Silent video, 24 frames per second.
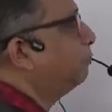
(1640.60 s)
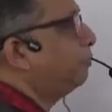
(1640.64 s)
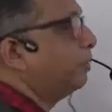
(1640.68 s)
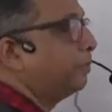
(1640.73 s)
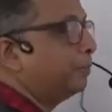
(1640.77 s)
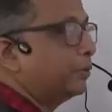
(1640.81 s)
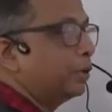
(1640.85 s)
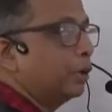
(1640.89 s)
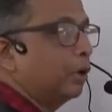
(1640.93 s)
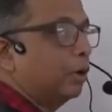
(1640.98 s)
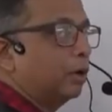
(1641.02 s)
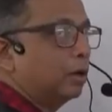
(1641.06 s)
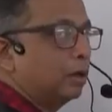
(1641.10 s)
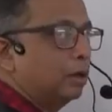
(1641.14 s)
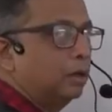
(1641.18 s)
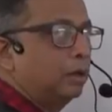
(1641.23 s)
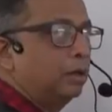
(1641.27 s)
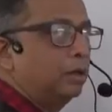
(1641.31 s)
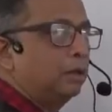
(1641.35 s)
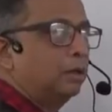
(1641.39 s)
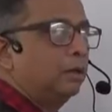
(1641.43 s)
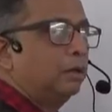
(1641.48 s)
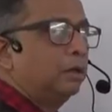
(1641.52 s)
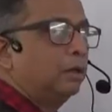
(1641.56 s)
Vidyur.
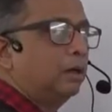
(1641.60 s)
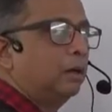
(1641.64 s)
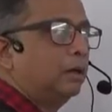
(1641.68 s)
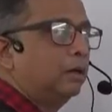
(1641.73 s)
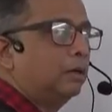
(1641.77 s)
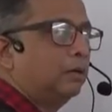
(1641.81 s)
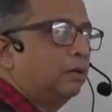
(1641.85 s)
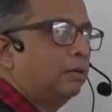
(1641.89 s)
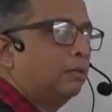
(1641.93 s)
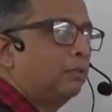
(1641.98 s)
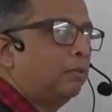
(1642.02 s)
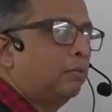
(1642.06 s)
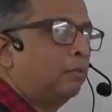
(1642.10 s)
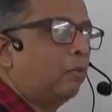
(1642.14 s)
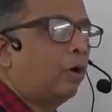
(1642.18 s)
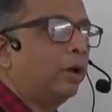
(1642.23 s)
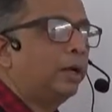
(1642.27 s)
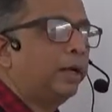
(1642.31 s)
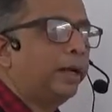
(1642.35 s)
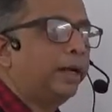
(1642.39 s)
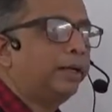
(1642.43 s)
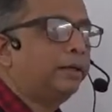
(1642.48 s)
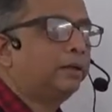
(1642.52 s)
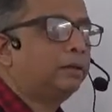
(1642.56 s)

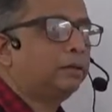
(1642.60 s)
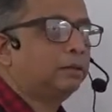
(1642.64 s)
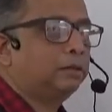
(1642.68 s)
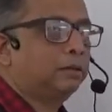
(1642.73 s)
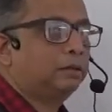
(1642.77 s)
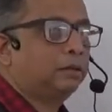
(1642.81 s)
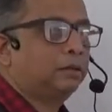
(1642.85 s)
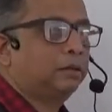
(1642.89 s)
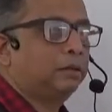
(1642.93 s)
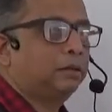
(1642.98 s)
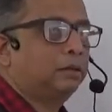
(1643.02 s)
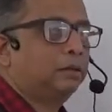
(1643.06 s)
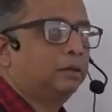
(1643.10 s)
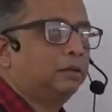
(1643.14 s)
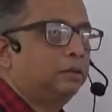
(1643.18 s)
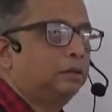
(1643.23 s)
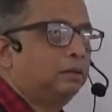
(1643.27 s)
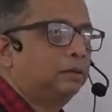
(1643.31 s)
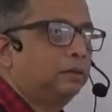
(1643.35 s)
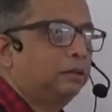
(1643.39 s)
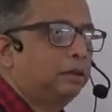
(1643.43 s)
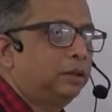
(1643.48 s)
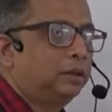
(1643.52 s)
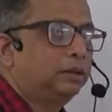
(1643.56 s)
Violet
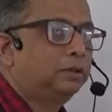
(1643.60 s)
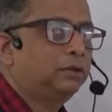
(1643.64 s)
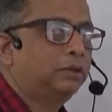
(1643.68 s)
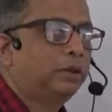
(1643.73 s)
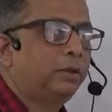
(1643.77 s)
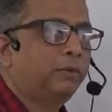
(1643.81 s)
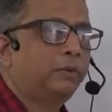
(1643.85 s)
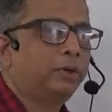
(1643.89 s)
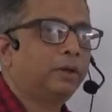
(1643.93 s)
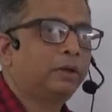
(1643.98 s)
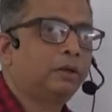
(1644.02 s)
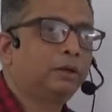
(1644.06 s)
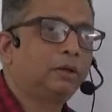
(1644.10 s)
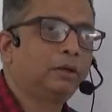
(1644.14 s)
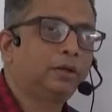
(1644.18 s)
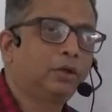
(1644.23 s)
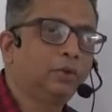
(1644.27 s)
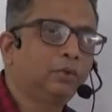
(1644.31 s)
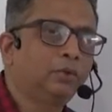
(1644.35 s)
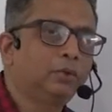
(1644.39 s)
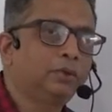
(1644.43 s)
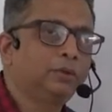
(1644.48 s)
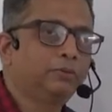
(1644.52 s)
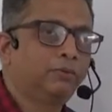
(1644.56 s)
is never
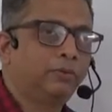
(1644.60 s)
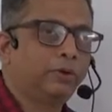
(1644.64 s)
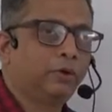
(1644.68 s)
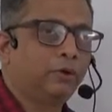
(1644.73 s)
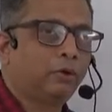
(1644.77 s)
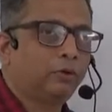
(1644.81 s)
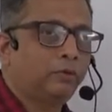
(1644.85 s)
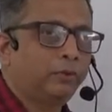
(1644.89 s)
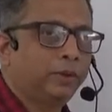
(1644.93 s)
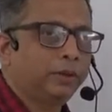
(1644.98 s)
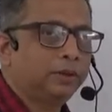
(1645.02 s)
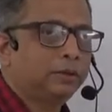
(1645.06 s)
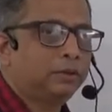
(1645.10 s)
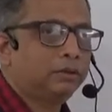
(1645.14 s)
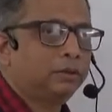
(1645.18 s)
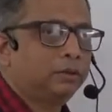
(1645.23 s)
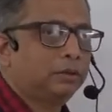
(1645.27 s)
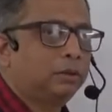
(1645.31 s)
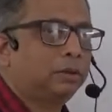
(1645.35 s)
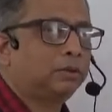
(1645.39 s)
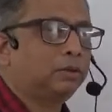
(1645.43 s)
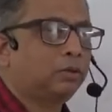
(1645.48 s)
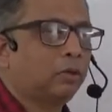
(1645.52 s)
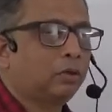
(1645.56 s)
used. We always
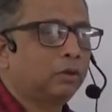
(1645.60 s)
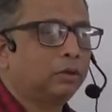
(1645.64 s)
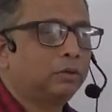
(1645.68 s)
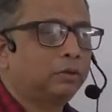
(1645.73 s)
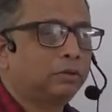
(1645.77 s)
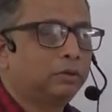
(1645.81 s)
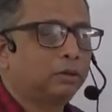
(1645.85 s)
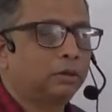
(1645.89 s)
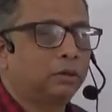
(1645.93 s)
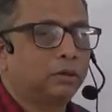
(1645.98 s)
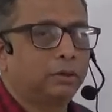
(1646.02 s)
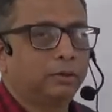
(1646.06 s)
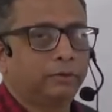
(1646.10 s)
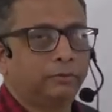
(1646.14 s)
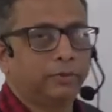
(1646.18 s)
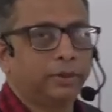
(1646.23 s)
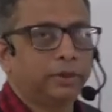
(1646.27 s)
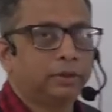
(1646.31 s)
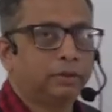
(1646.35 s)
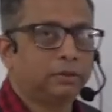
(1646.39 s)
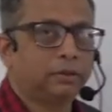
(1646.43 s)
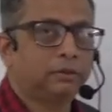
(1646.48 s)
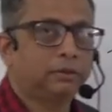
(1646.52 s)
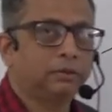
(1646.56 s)
talk
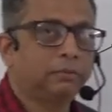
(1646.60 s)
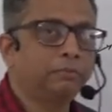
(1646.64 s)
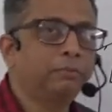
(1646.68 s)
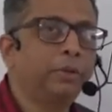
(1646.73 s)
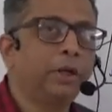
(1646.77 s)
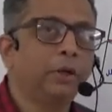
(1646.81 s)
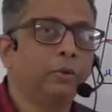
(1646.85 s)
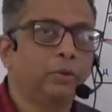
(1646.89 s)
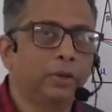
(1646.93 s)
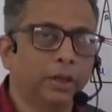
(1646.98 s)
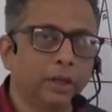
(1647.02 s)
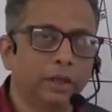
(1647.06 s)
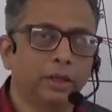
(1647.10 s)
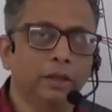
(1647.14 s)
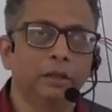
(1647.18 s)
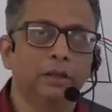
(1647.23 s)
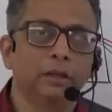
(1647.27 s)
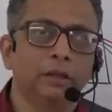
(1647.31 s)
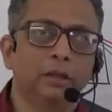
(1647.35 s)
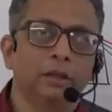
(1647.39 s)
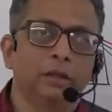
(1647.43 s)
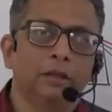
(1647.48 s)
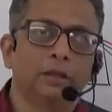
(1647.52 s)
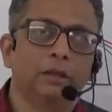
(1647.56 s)
with blue
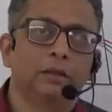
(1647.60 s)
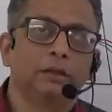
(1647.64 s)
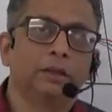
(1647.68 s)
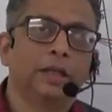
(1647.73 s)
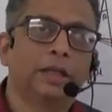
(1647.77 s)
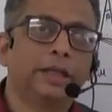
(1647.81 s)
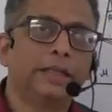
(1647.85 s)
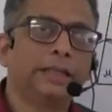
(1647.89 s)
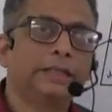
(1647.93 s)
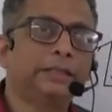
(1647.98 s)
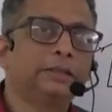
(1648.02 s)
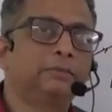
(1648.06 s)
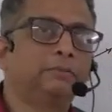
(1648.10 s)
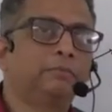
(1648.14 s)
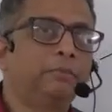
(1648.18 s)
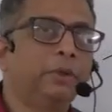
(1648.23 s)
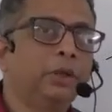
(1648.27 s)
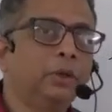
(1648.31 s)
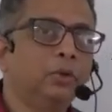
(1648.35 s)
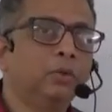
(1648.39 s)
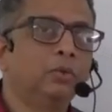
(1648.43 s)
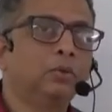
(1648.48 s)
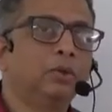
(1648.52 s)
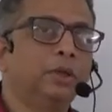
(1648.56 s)
color. That is,
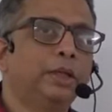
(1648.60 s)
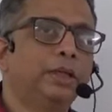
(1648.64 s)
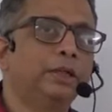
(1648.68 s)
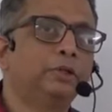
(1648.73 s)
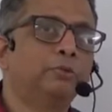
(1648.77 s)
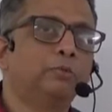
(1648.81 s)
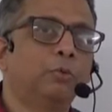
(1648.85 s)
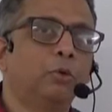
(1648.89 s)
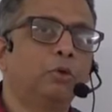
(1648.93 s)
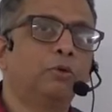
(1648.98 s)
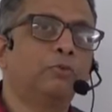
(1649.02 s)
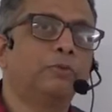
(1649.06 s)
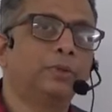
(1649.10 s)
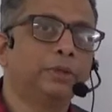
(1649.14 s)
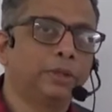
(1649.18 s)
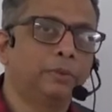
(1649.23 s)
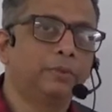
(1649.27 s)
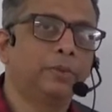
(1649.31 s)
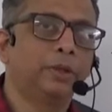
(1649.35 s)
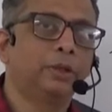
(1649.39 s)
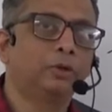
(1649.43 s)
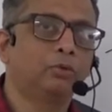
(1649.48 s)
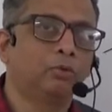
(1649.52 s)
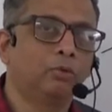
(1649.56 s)
blue is more
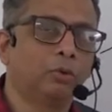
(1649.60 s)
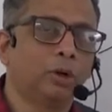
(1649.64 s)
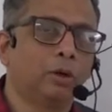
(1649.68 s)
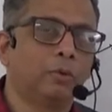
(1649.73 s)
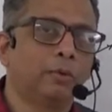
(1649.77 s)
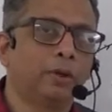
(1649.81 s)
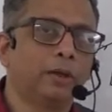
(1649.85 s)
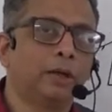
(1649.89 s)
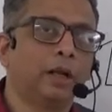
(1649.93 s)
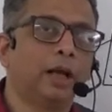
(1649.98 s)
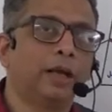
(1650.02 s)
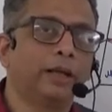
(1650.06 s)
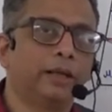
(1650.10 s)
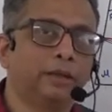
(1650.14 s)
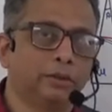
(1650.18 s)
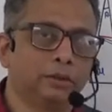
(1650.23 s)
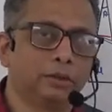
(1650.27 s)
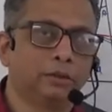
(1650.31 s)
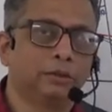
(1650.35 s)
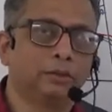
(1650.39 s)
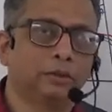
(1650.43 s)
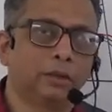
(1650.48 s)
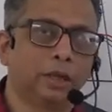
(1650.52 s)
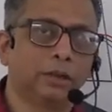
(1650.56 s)
visible to our
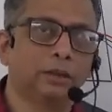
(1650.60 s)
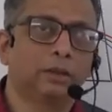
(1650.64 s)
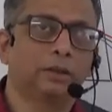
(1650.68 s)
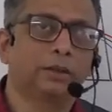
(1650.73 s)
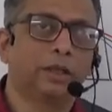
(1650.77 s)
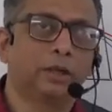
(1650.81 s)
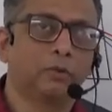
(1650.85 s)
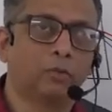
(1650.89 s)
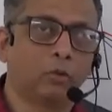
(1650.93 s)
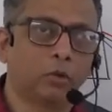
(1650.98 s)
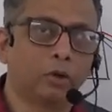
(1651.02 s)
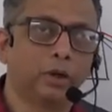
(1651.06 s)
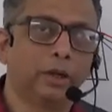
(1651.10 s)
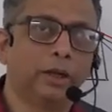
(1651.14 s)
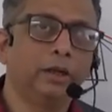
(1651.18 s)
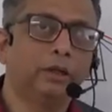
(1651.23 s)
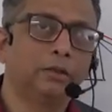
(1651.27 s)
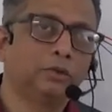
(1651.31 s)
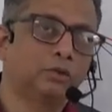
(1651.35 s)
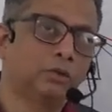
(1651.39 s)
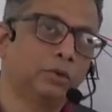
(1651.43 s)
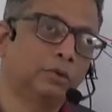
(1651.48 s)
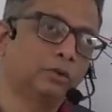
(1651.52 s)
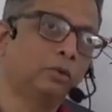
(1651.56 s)
eyes rather than violet.
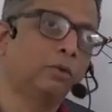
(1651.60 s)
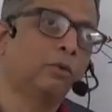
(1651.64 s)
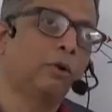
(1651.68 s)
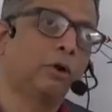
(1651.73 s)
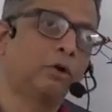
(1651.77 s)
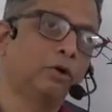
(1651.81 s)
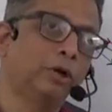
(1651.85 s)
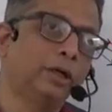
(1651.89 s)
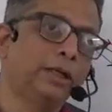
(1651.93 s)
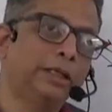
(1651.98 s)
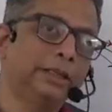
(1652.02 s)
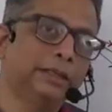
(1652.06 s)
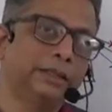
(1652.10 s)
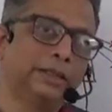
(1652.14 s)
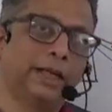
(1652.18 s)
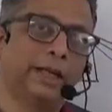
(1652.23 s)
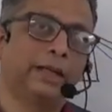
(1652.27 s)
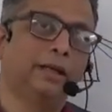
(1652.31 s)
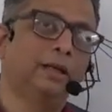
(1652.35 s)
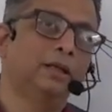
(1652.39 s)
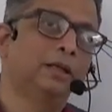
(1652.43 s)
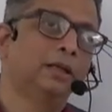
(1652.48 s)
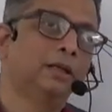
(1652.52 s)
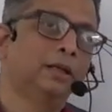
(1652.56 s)
So the violet is
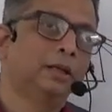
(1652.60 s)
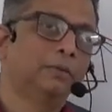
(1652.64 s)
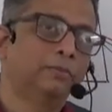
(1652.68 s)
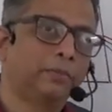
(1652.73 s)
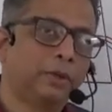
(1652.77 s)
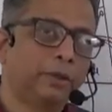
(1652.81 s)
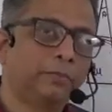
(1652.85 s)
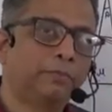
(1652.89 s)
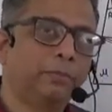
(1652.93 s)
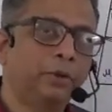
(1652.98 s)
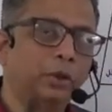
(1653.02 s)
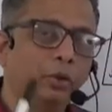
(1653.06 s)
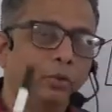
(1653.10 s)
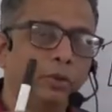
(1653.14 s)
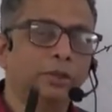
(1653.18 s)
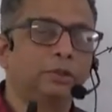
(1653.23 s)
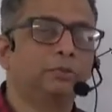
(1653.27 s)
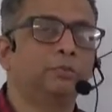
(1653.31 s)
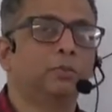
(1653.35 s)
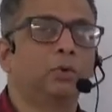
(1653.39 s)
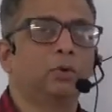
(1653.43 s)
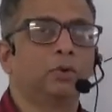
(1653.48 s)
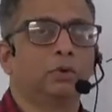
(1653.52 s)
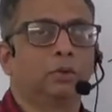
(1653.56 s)
there, but blue
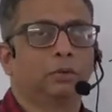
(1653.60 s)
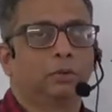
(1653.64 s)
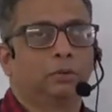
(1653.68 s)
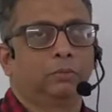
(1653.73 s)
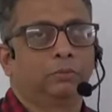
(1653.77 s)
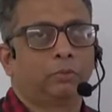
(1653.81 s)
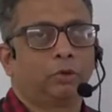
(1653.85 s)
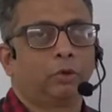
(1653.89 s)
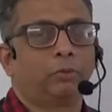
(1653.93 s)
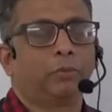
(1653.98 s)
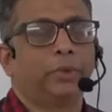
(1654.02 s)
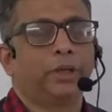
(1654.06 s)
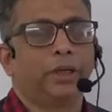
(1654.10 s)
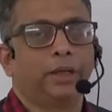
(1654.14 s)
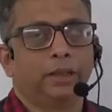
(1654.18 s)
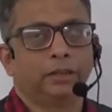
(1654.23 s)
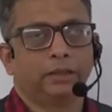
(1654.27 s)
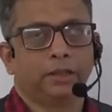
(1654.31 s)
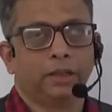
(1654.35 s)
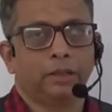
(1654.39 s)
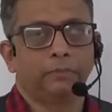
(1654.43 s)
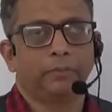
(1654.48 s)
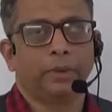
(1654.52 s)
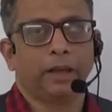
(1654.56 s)
is more prominently
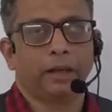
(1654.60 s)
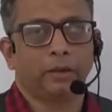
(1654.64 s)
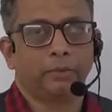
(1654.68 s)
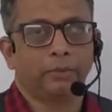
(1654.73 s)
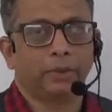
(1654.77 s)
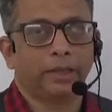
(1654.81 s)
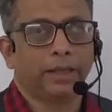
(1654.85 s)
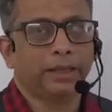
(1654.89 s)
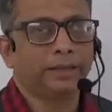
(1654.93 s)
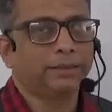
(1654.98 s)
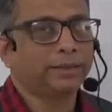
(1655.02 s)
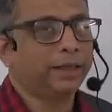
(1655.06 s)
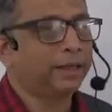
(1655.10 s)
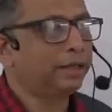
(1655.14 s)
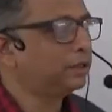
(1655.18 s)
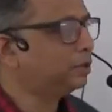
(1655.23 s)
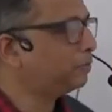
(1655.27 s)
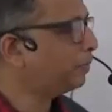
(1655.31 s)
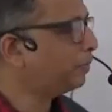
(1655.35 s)
seen by our eyes. That is